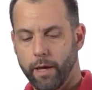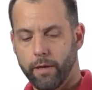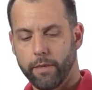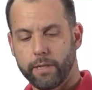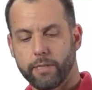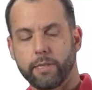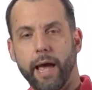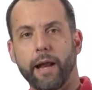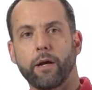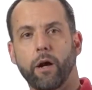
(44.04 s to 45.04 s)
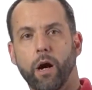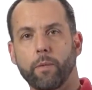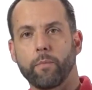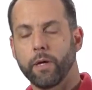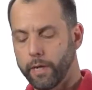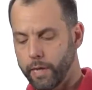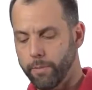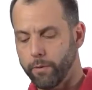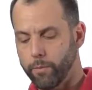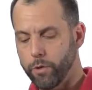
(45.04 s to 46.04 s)
and this static arm can
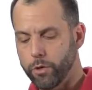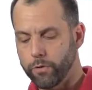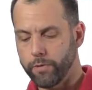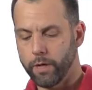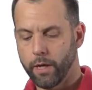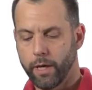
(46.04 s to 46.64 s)
be removed,